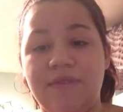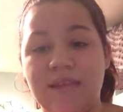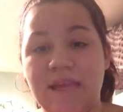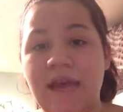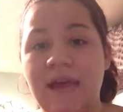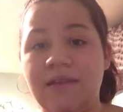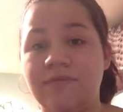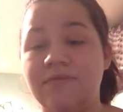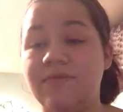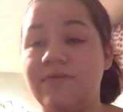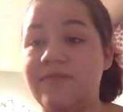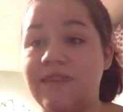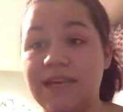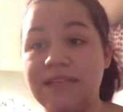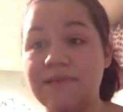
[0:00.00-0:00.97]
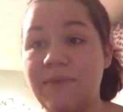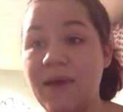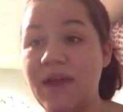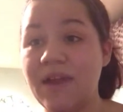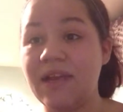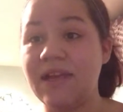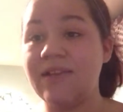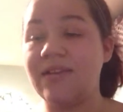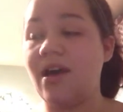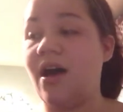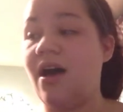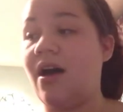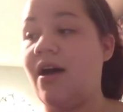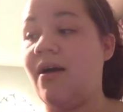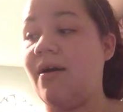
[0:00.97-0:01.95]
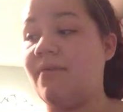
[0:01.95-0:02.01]
yeah, that's about it.
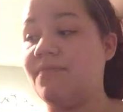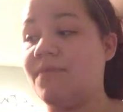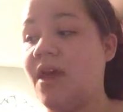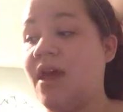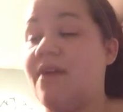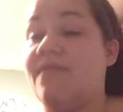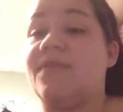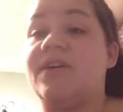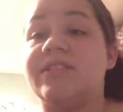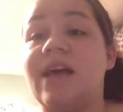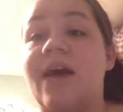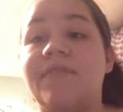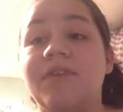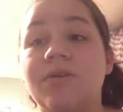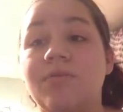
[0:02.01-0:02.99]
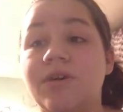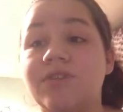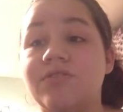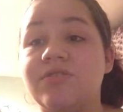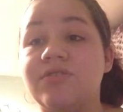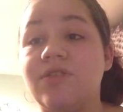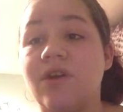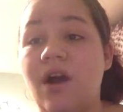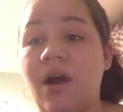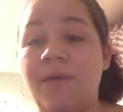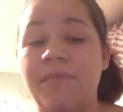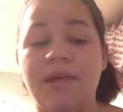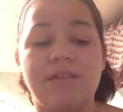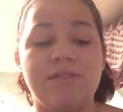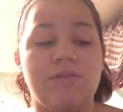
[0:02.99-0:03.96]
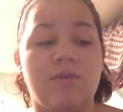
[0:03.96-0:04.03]
If you guys have any questions or
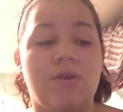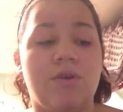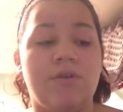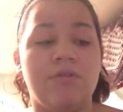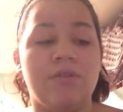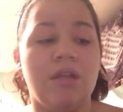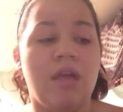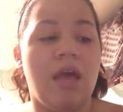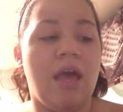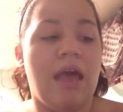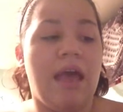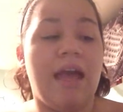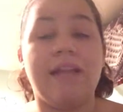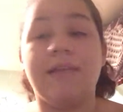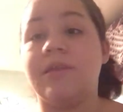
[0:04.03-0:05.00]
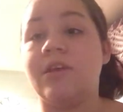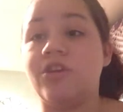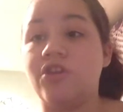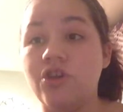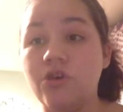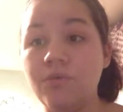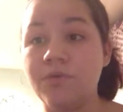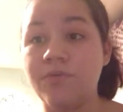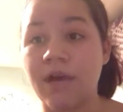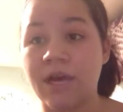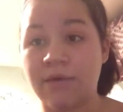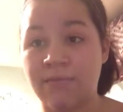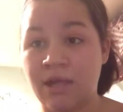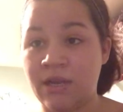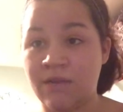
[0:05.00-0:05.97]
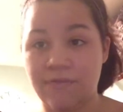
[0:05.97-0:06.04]
comments or anything you would
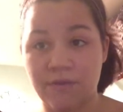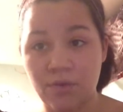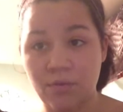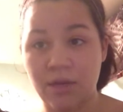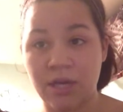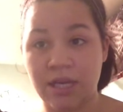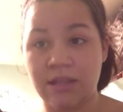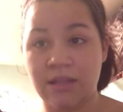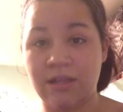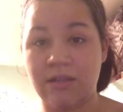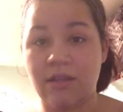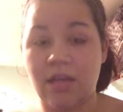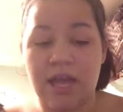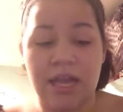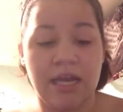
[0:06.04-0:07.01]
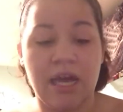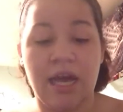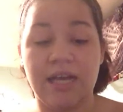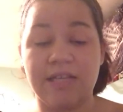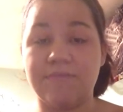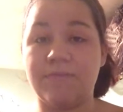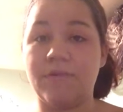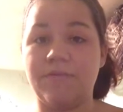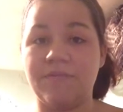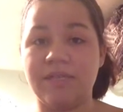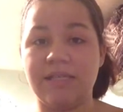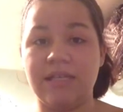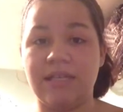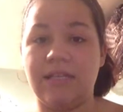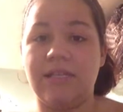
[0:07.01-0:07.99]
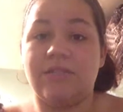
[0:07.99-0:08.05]
recommend if you work in any hospital
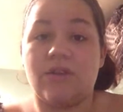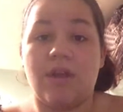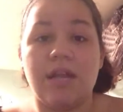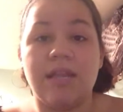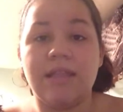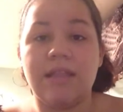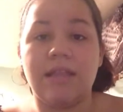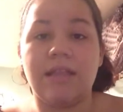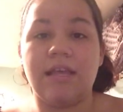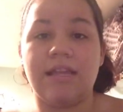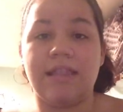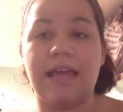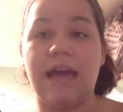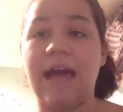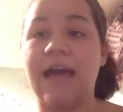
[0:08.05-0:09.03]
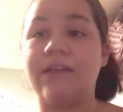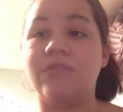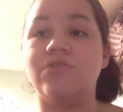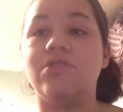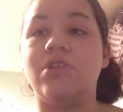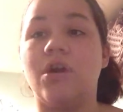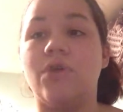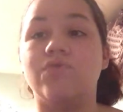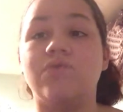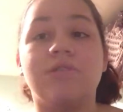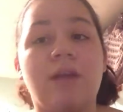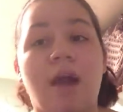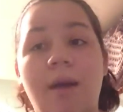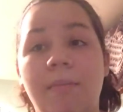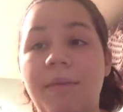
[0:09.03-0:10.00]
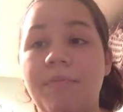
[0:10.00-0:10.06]
facilities or anything like that, you know, just
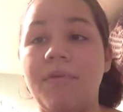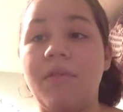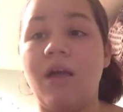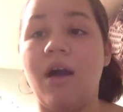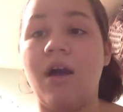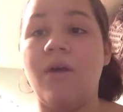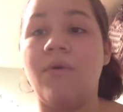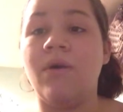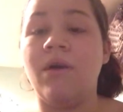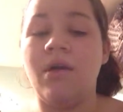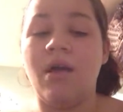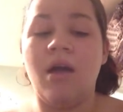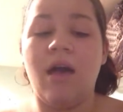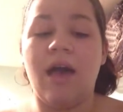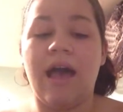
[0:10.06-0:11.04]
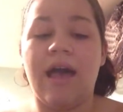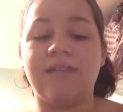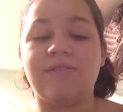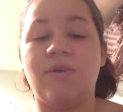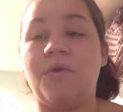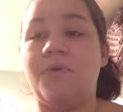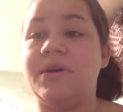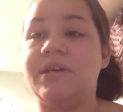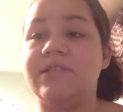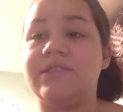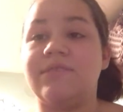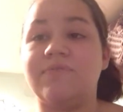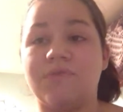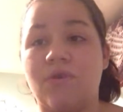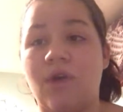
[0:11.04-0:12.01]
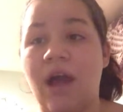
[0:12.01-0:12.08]
comment below. As always,
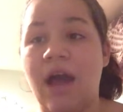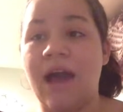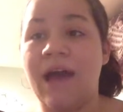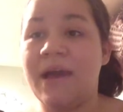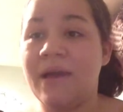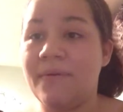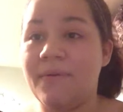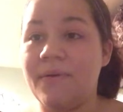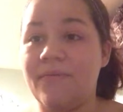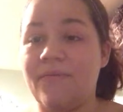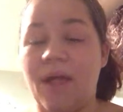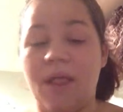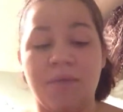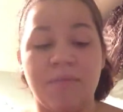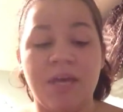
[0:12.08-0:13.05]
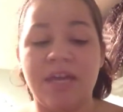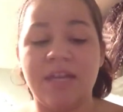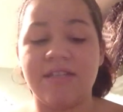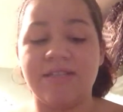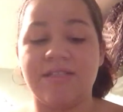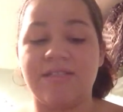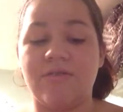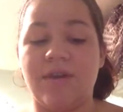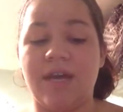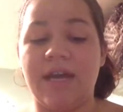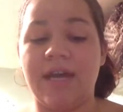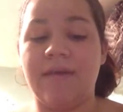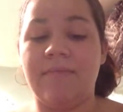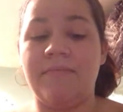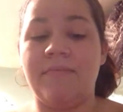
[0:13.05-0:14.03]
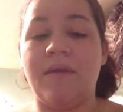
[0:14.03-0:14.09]
subscribe, follow me on
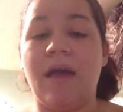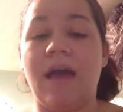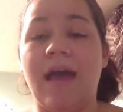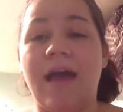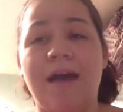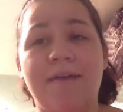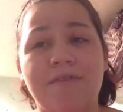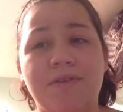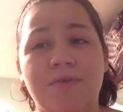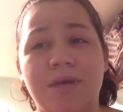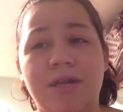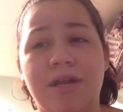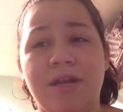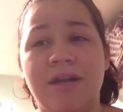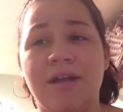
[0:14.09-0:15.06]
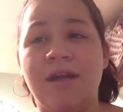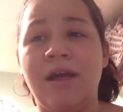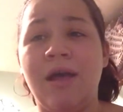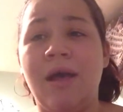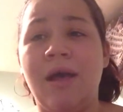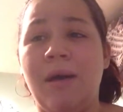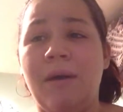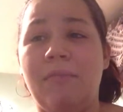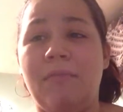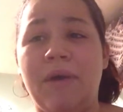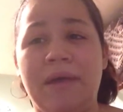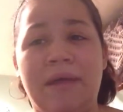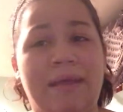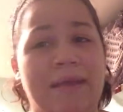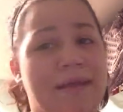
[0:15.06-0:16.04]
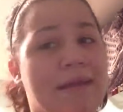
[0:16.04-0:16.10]
Instagram. I have a Twitter,
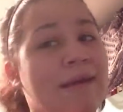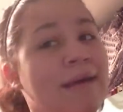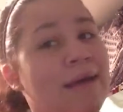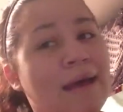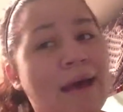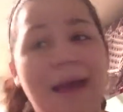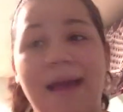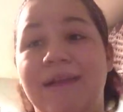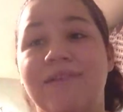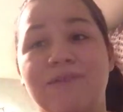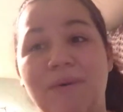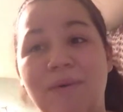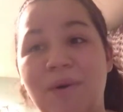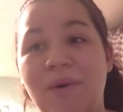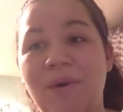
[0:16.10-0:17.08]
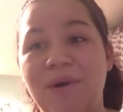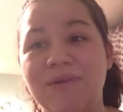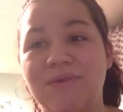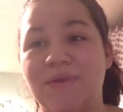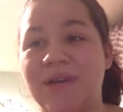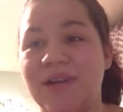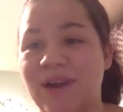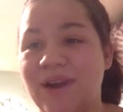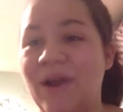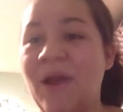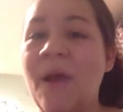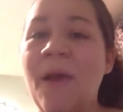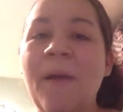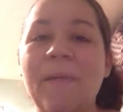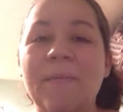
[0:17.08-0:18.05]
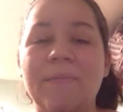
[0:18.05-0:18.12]
but I don't go on Twitter.
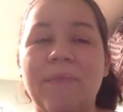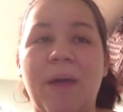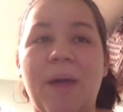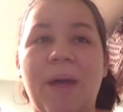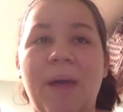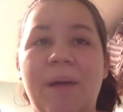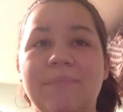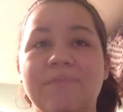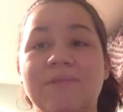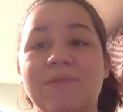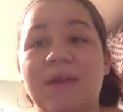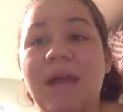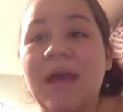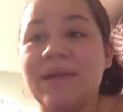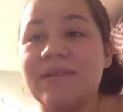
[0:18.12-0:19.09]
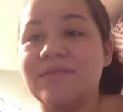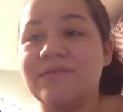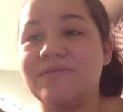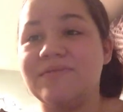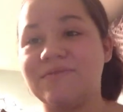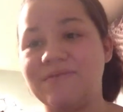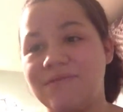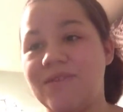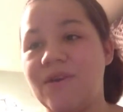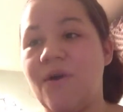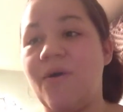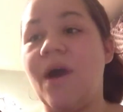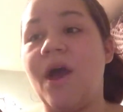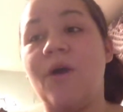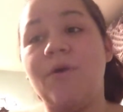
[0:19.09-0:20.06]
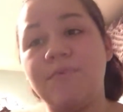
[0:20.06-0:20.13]
So yeah.
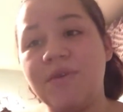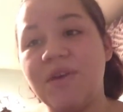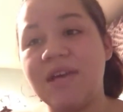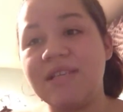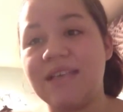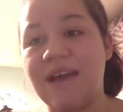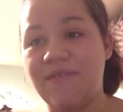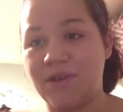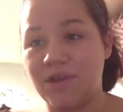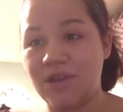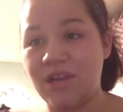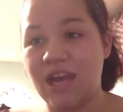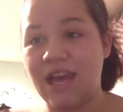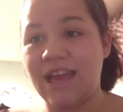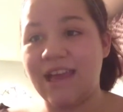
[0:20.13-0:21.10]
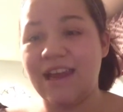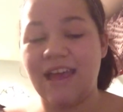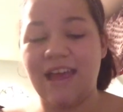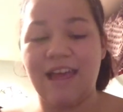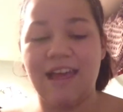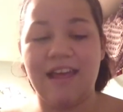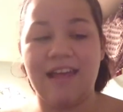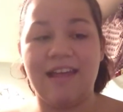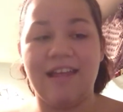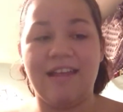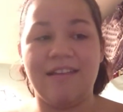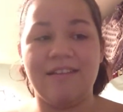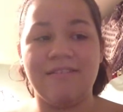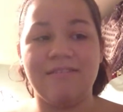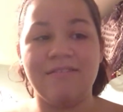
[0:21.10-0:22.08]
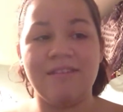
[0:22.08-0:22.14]
So I hope you guys have a good night,
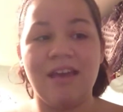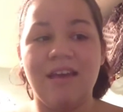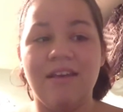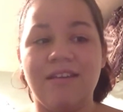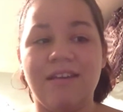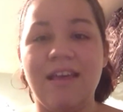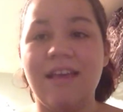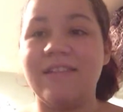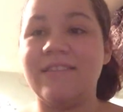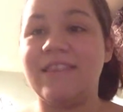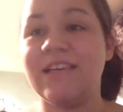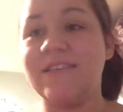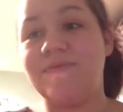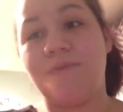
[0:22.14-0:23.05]
and yeah, thanks